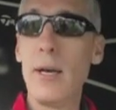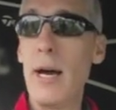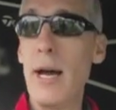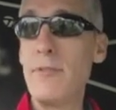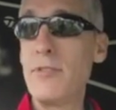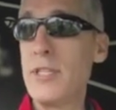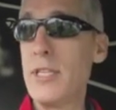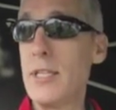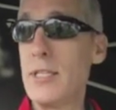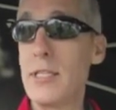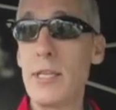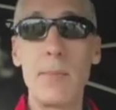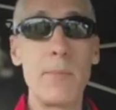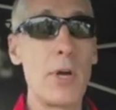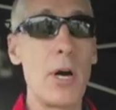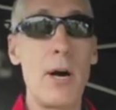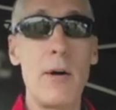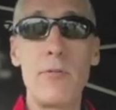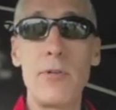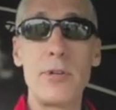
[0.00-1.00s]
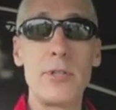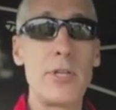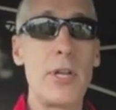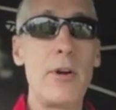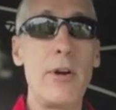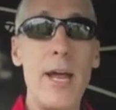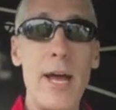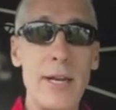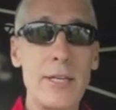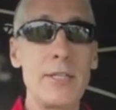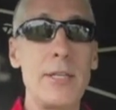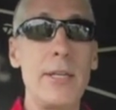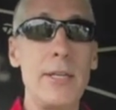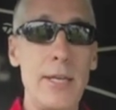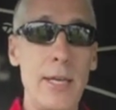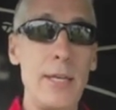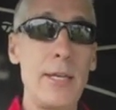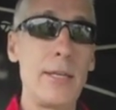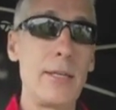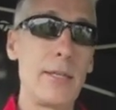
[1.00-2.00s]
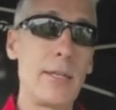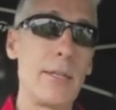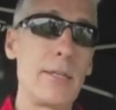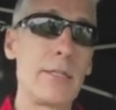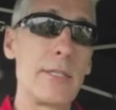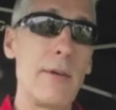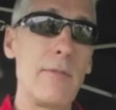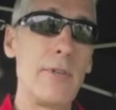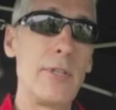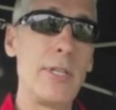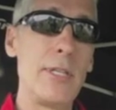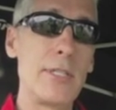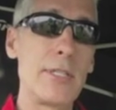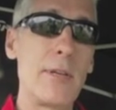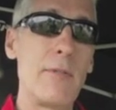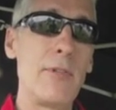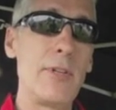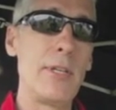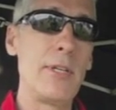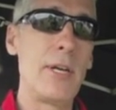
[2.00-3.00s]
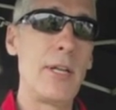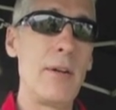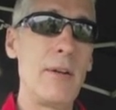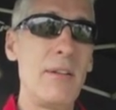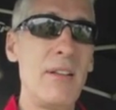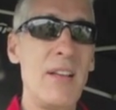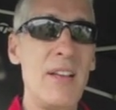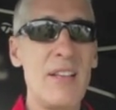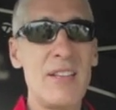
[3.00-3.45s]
I've seen some golfers that are actually getting to the 1700.